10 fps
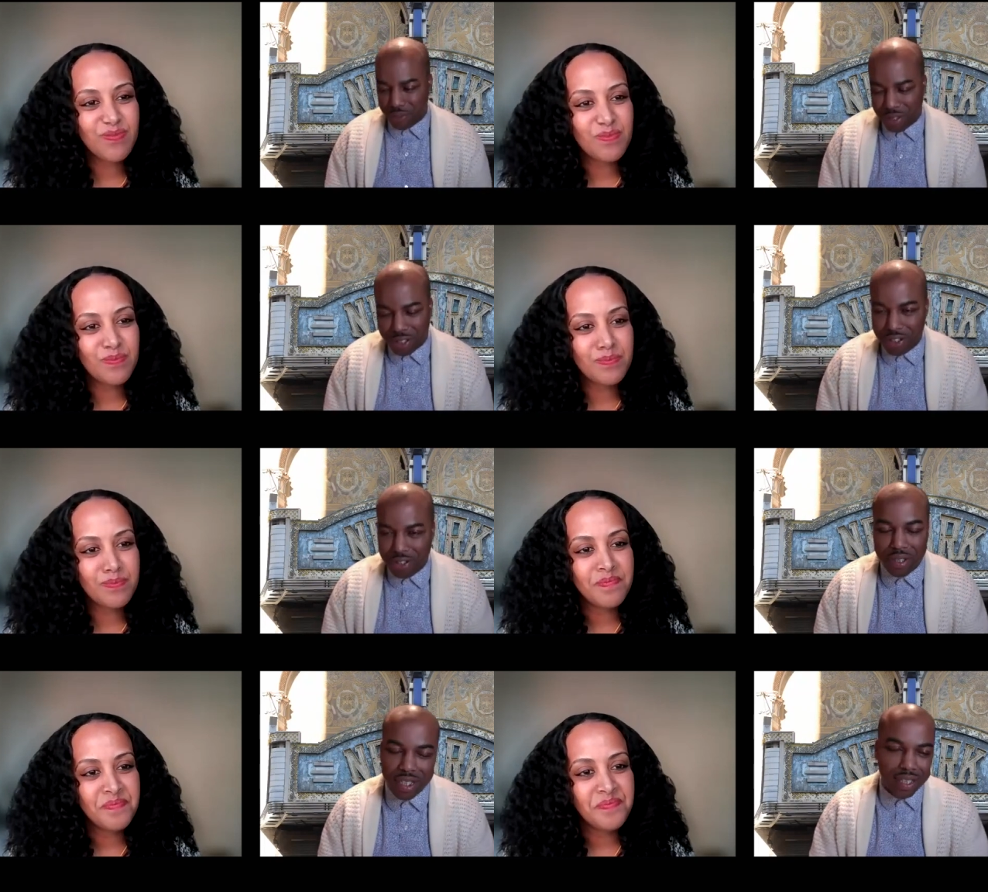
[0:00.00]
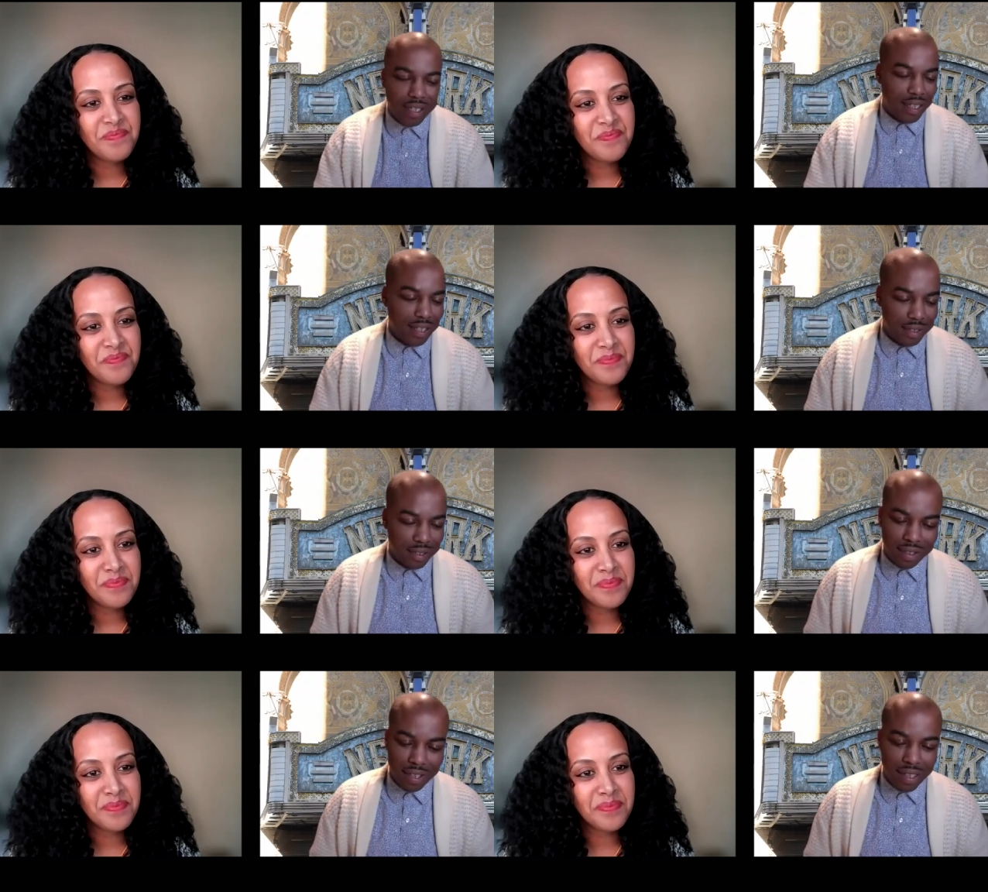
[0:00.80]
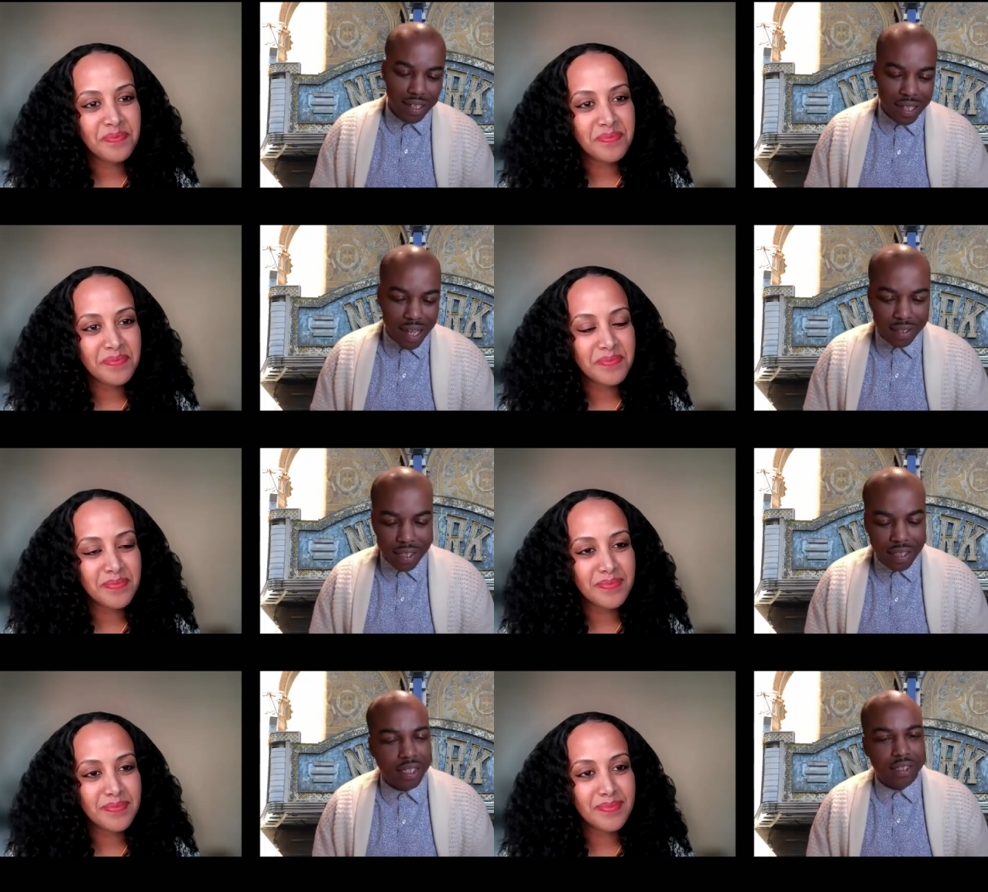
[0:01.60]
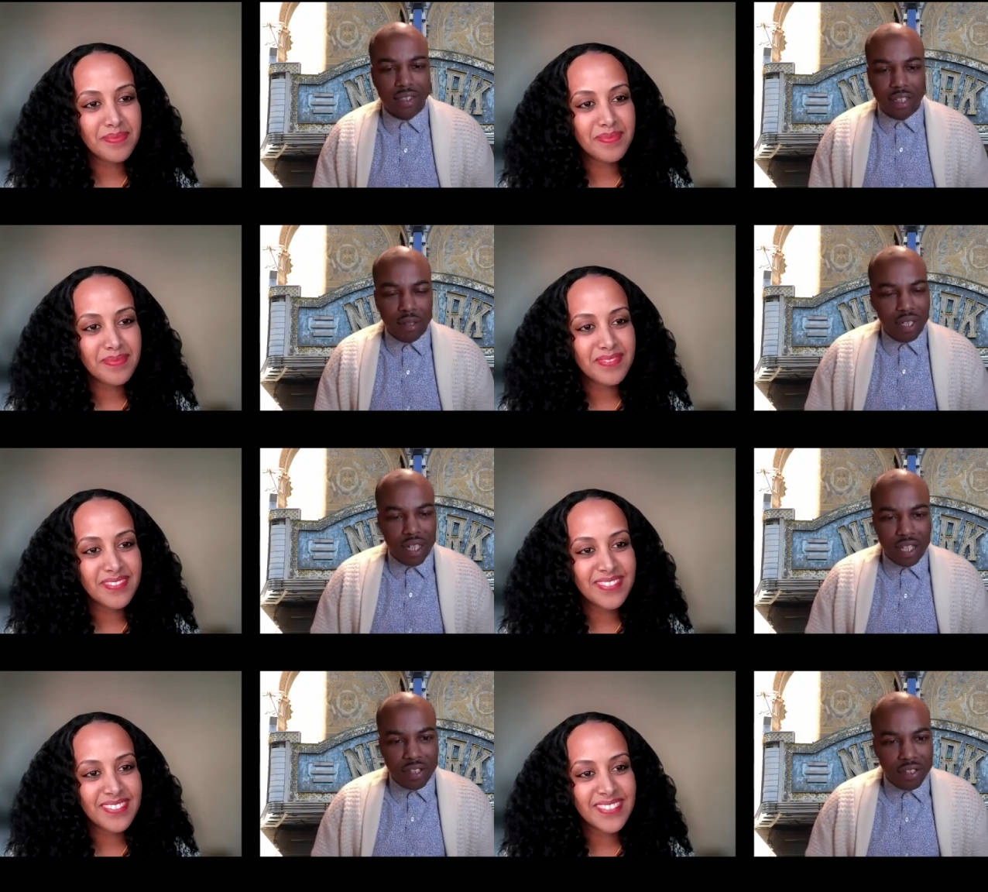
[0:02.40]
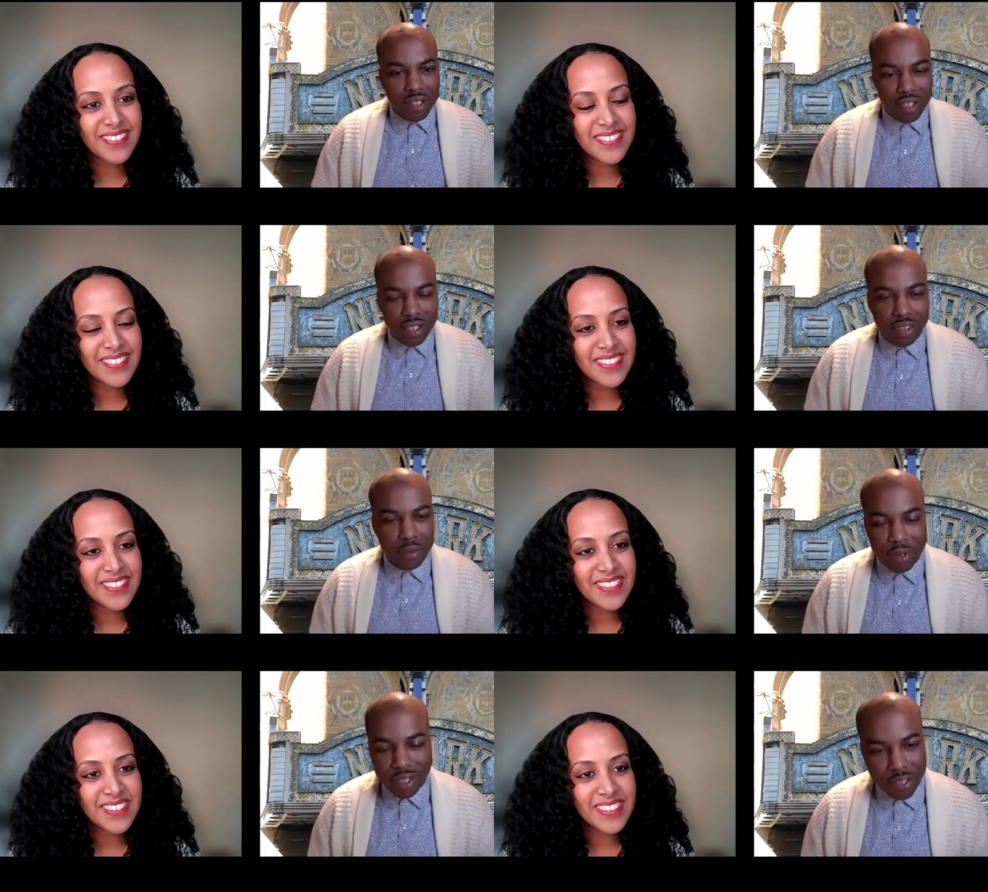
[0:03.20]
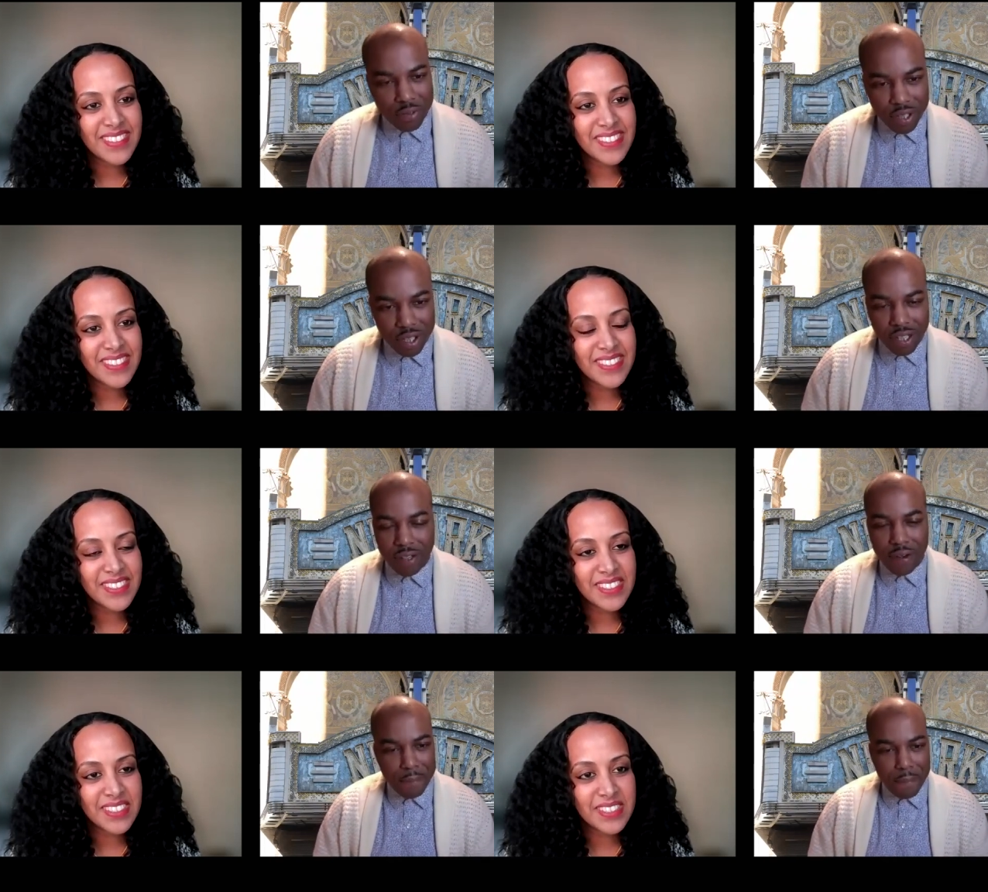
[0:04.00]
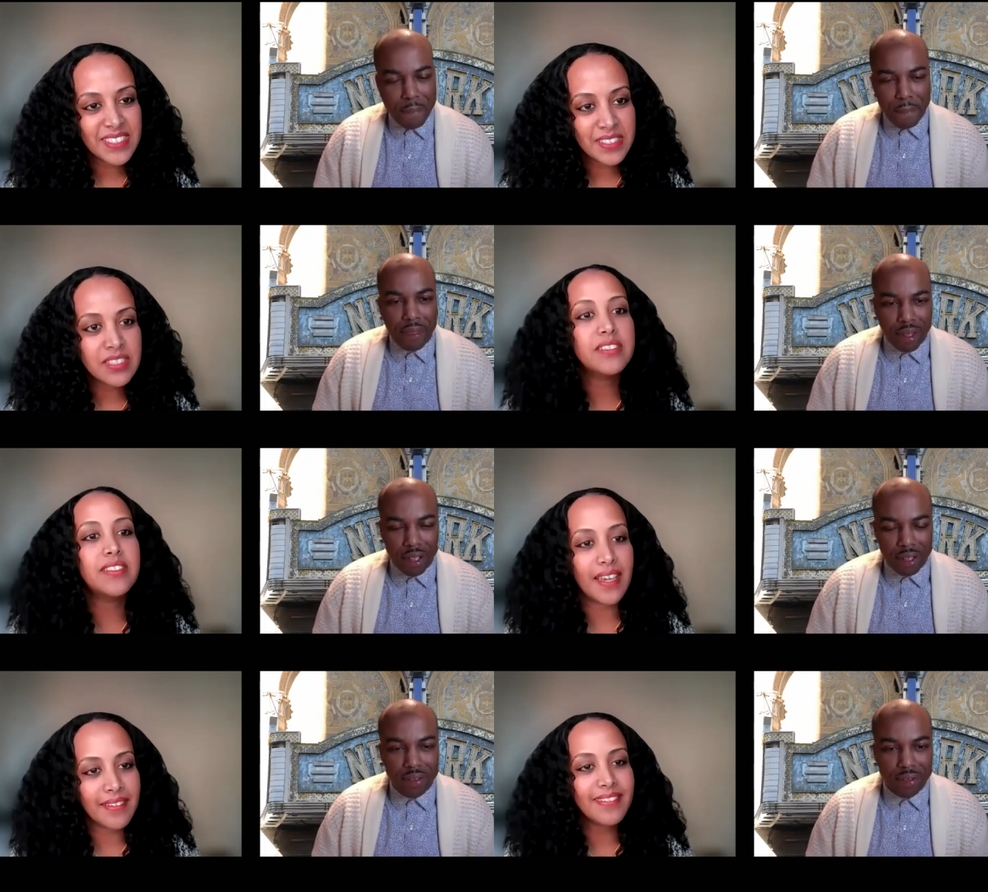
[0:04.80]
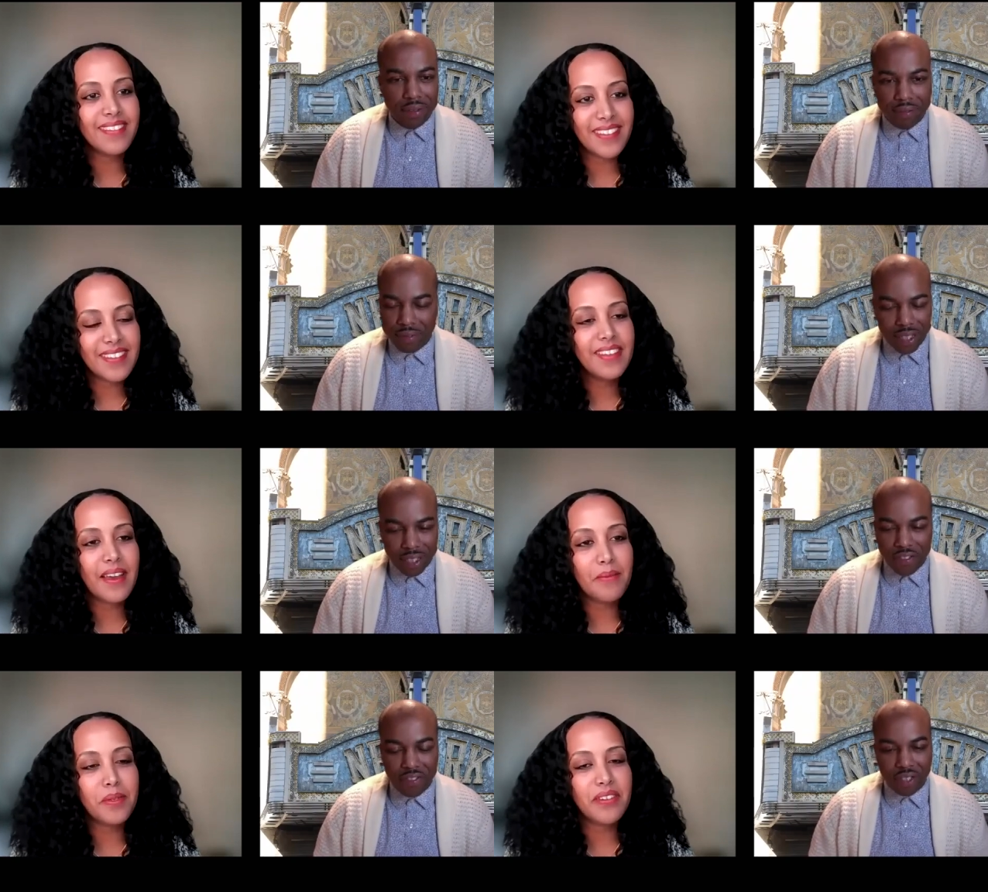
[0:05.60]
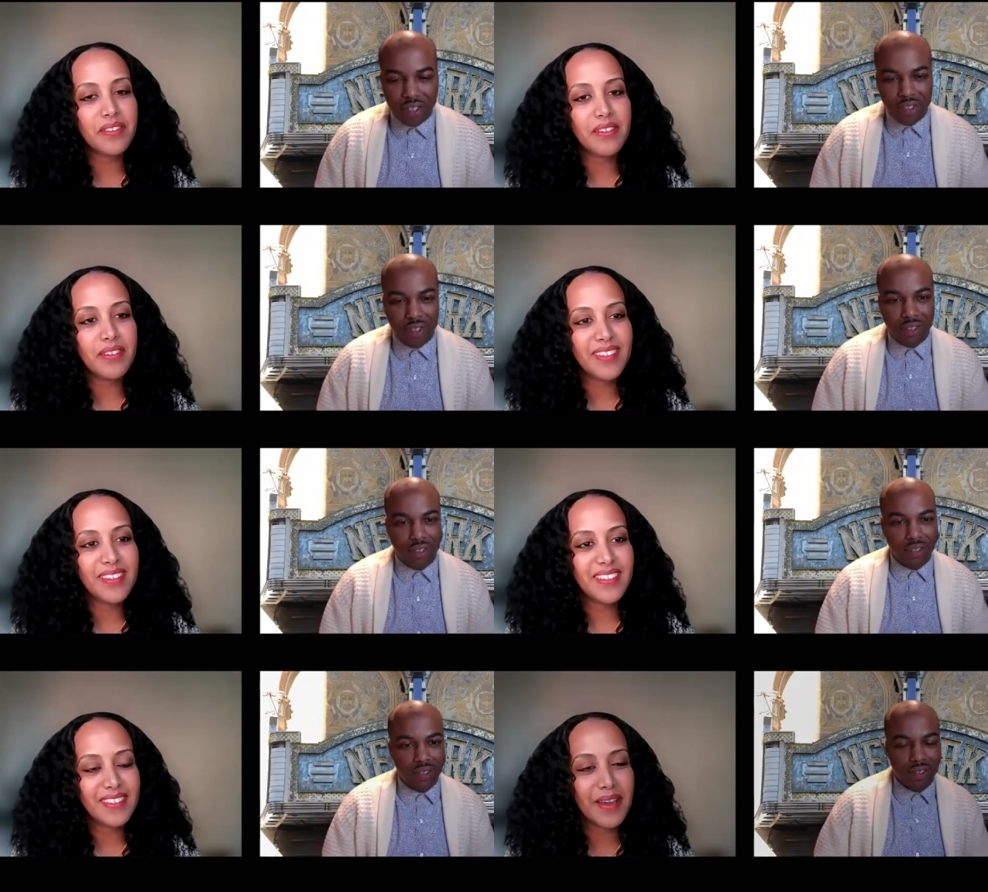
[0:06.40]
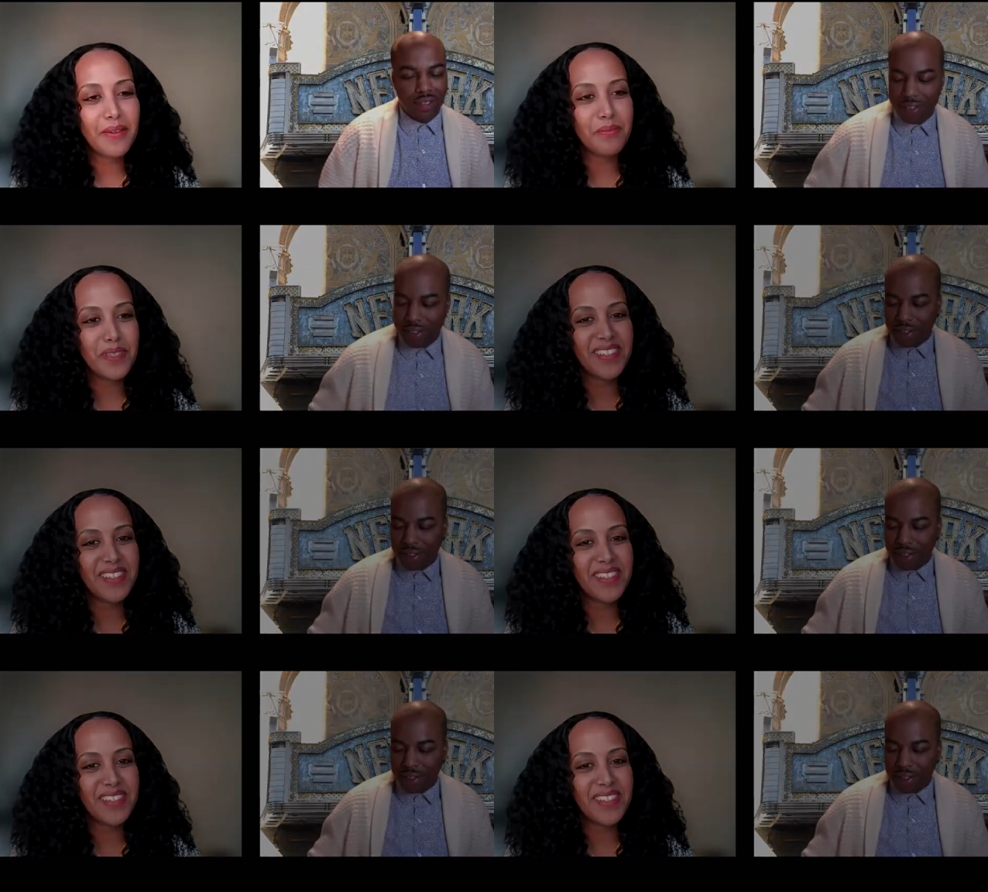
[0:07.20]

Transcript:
Speaker 1: to want to do it again as as collections come together and are exhibited and whatnot. Uh, yes, yeah, that would be that would be